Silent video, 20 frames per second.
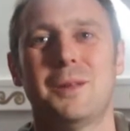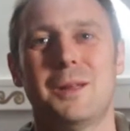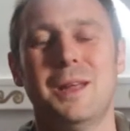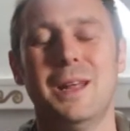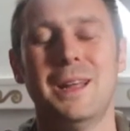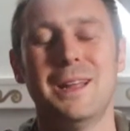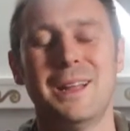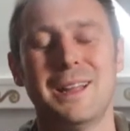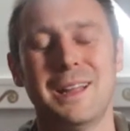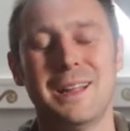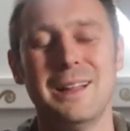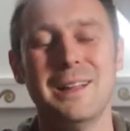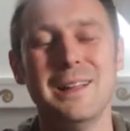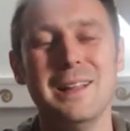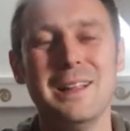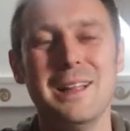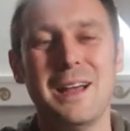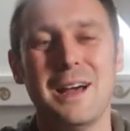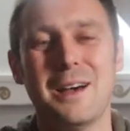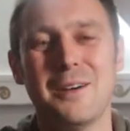
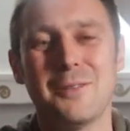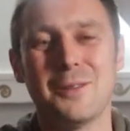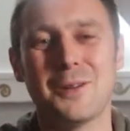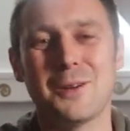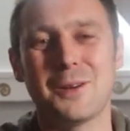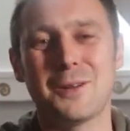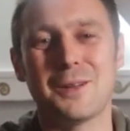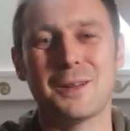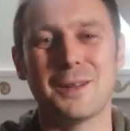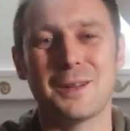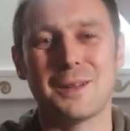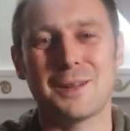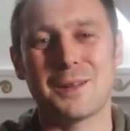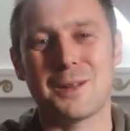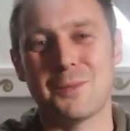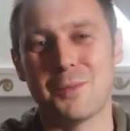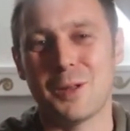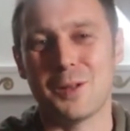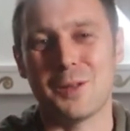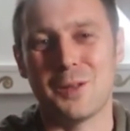I've learned like
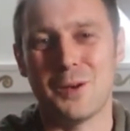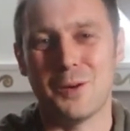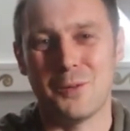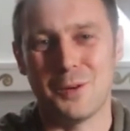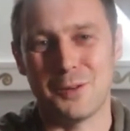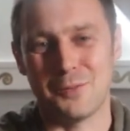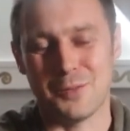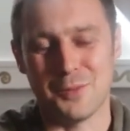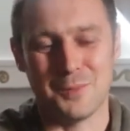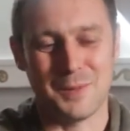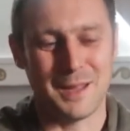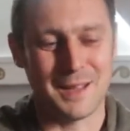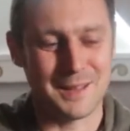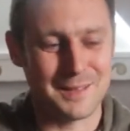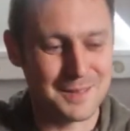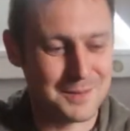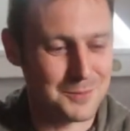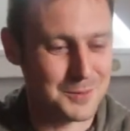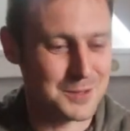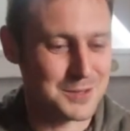about Norway from
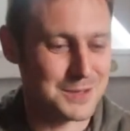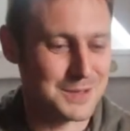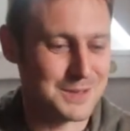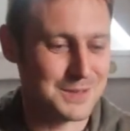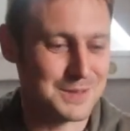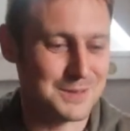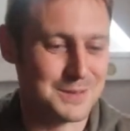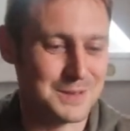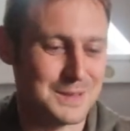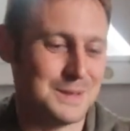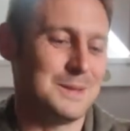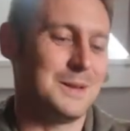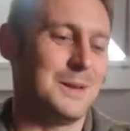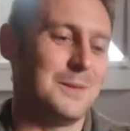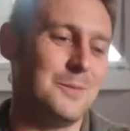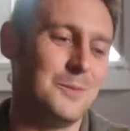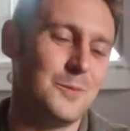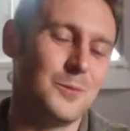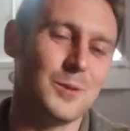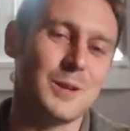that, which is
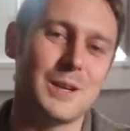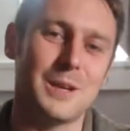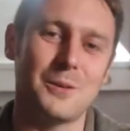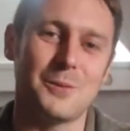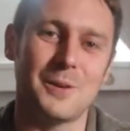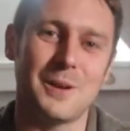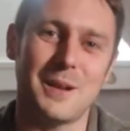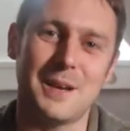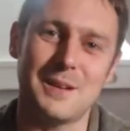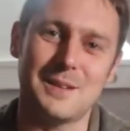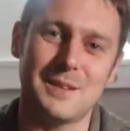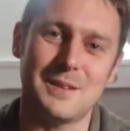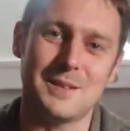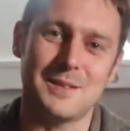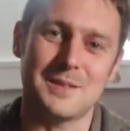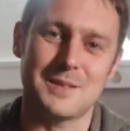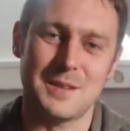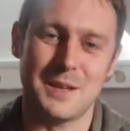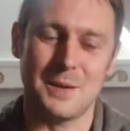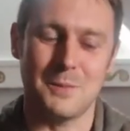not really related
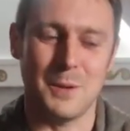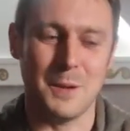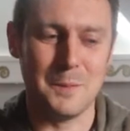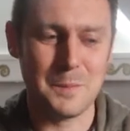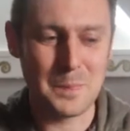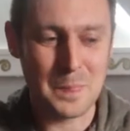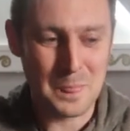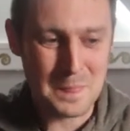to cinema.